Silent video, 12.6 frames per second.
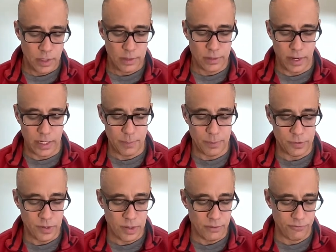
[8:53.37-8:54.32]

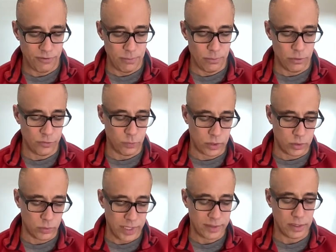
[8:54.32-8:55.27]
90% of the femurs were
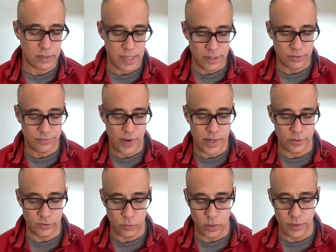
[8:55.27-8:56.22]
correctly classified
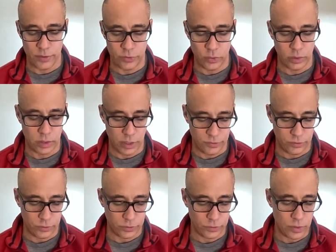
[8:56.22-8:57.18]
into one of the 2
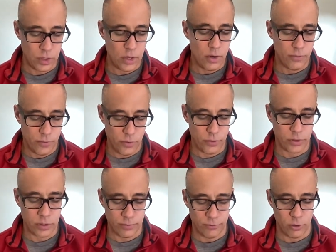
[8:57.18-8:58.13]
clusters, further
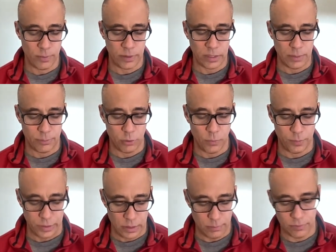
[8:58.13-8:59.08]
confirming the
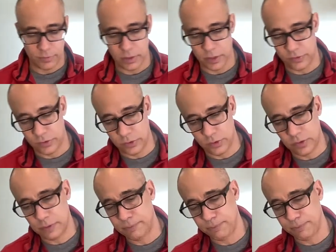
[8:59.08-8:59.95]
appropriate number of clusters.